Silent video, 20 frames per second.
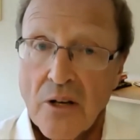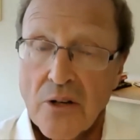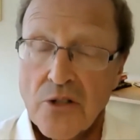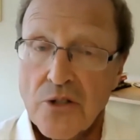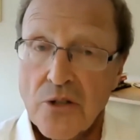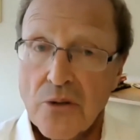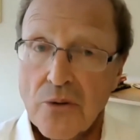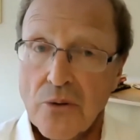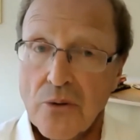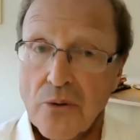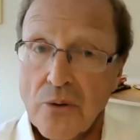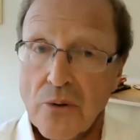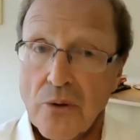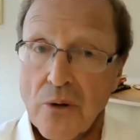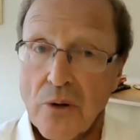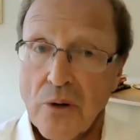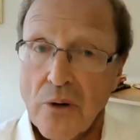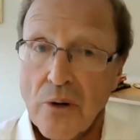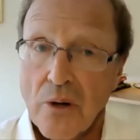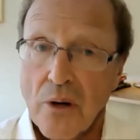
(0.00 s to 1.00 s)
to
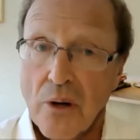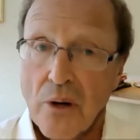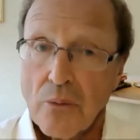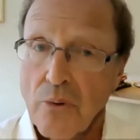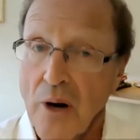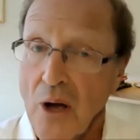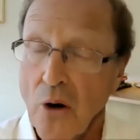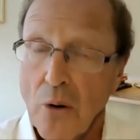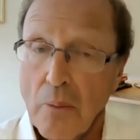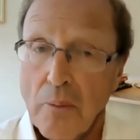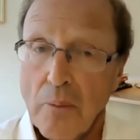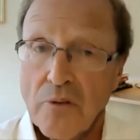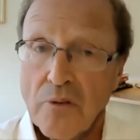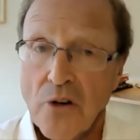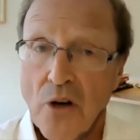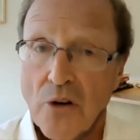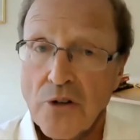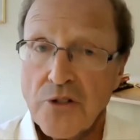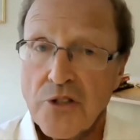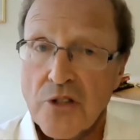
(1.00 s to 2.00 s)
a realm of
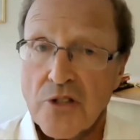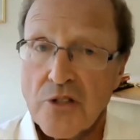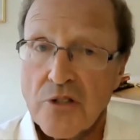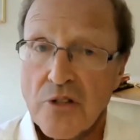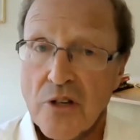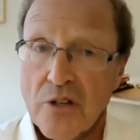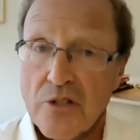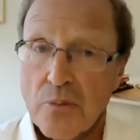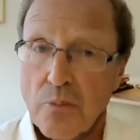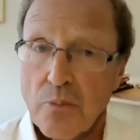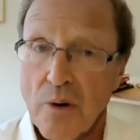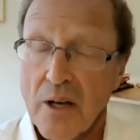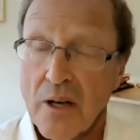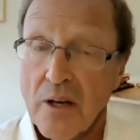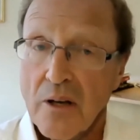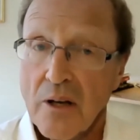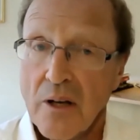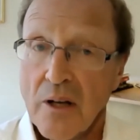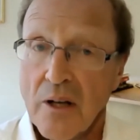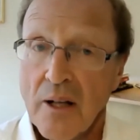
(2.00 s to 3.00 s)
consciousness
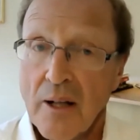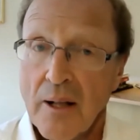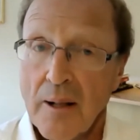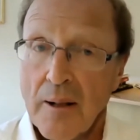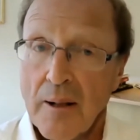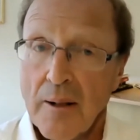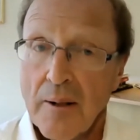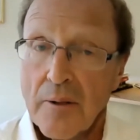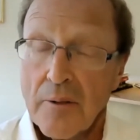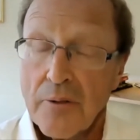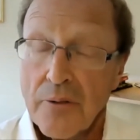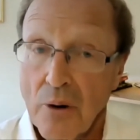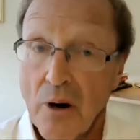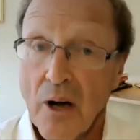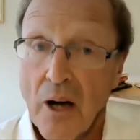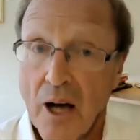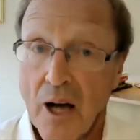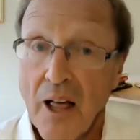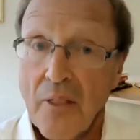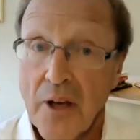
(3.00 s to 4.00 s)
where there
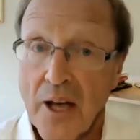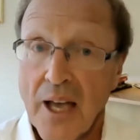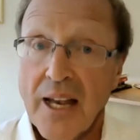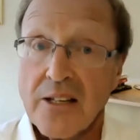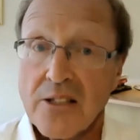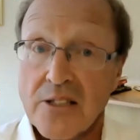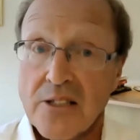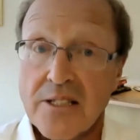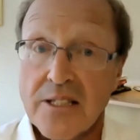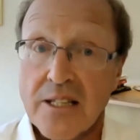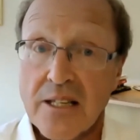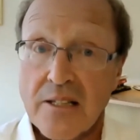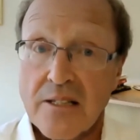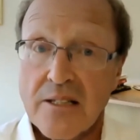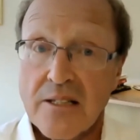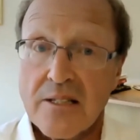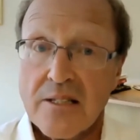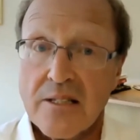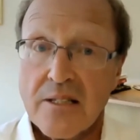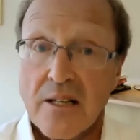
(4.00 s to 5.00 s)
are other
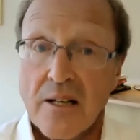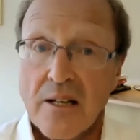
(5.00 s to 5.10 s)
entities